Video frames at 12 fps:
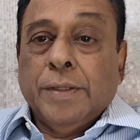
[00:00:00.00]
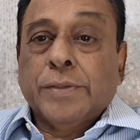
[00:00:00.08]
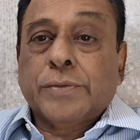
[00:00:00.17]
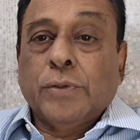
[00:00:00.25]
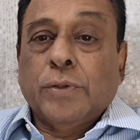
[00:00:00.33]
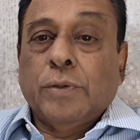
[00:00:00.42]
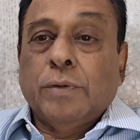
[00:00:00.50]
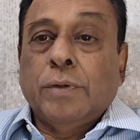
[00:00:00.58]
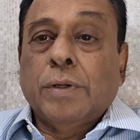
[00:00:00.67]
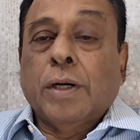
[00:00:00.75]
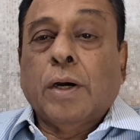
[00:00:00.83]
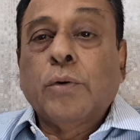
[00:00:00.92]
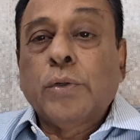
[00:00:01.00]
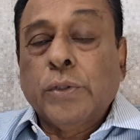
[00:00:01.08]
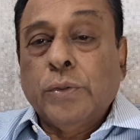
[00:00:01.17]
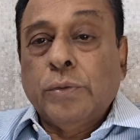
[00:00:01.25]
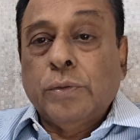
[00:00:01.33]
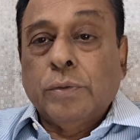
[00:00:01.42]
So, how
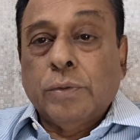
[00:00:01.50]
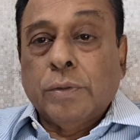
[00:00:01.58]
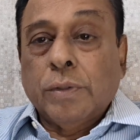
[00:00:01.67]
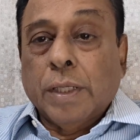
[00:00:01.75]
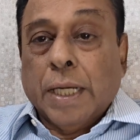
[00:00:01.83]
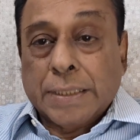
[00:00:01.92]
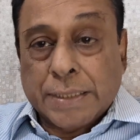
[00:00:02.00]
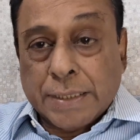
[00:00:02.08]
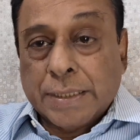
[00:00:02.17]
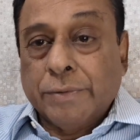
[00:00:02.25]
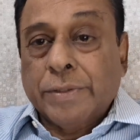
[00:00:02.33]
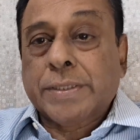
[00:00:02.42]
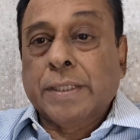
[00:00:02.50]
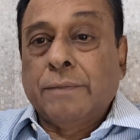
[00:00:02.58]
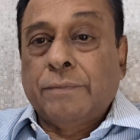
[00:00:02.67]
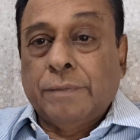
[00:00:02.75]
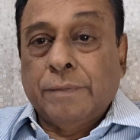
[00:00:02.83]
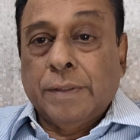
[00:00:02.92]
to assess
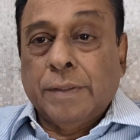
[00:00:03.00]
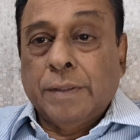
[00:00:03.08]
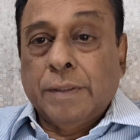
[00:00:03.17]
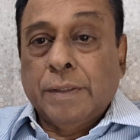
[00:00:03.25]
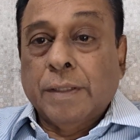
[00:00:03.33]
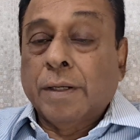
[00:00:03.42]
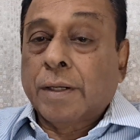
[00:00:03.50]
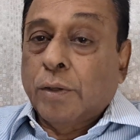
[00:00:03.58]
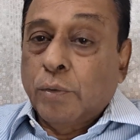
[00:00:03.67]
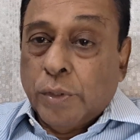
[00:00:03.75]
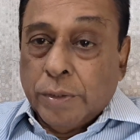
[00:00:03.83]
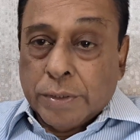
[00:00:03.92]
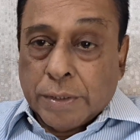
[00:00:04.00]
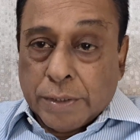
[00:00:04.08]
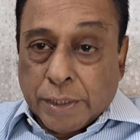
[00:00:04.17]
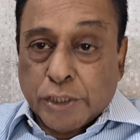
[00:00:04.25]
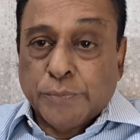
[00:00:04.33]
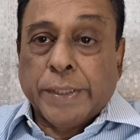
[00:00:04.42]
ourselves or how to
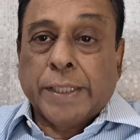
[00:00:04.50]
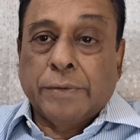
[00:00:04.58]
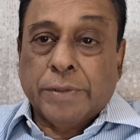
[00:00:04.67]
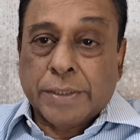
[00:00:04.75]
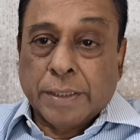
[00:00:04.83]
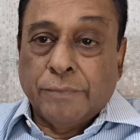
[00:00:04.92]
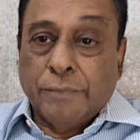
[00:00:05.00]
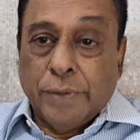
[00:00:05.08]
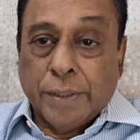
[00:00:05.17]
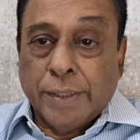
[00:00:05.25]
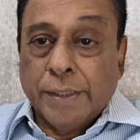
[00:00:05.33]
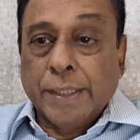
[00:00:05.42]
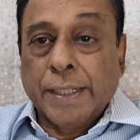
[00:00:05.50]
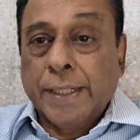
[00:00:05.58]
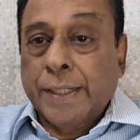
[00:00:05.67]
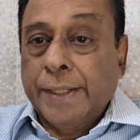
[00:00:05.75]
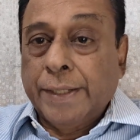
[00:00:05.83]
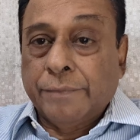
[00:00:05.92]
suspect ourselves we are in the
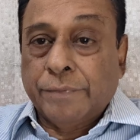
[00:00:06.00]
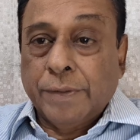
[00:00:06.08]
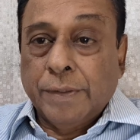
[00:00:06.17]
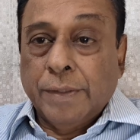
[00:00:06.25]
category of